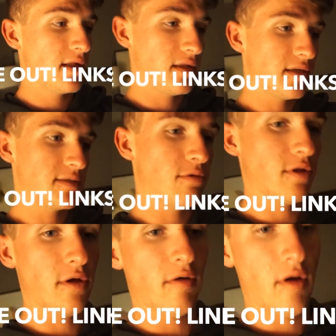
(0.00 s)
Links
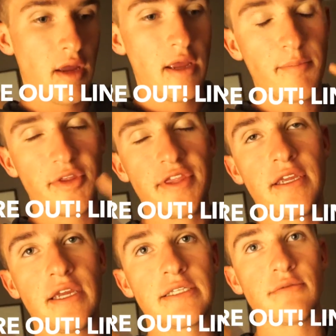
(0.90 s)
below. But
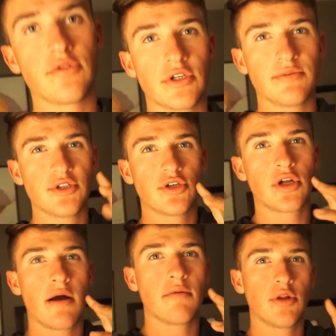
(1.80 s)
thank you guys so much for watching. Be sure
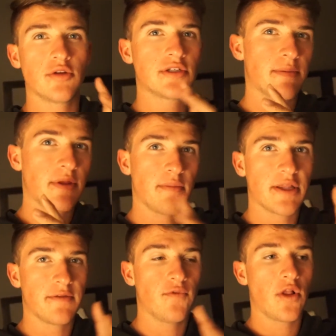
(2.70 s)
to comment below something
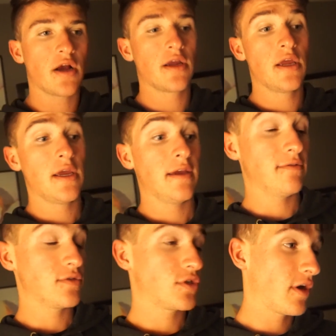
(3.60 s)
about the vlog. It
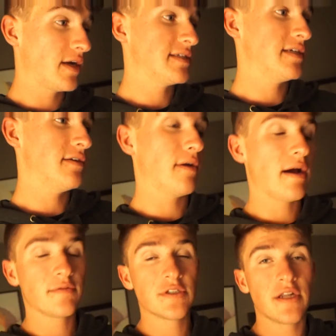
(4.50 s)
was crazy, you know,
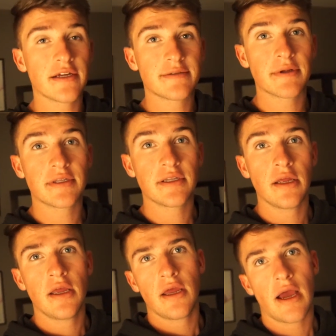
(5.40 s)
I was not expecting,
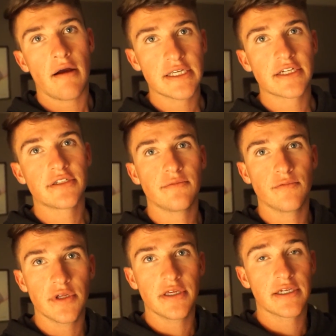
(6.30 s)
I was actually
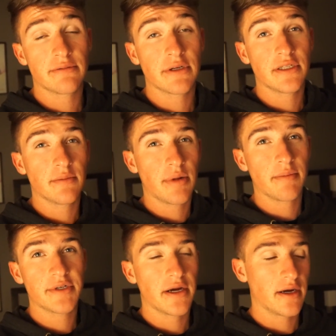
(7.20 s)
really expecting to
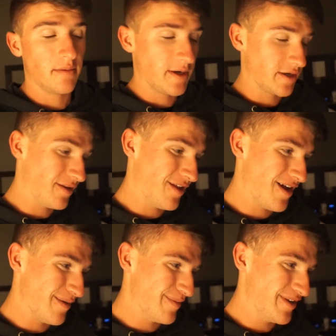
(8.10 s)
pop a tire, I'm not gonna
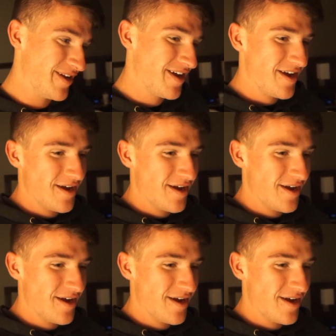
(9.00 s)
lie, but